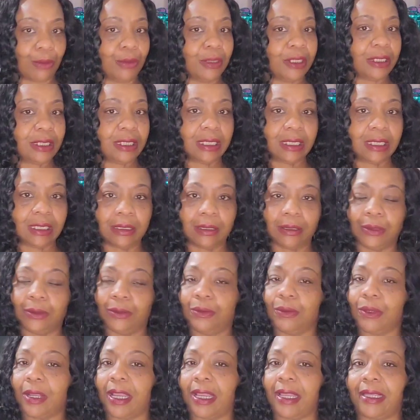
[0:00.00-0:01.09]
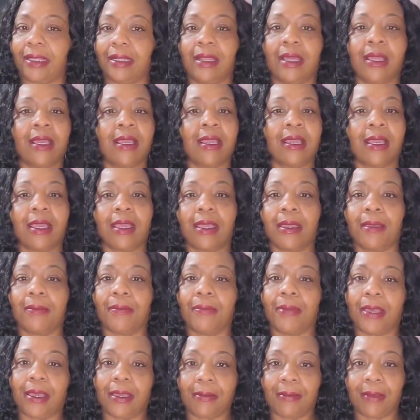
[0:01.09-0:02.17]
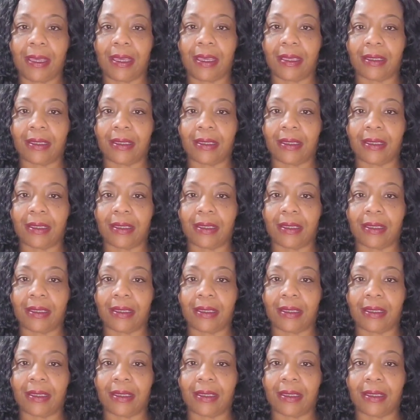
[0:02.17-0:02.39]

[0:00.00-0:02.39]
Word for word: what she can do right, and baby.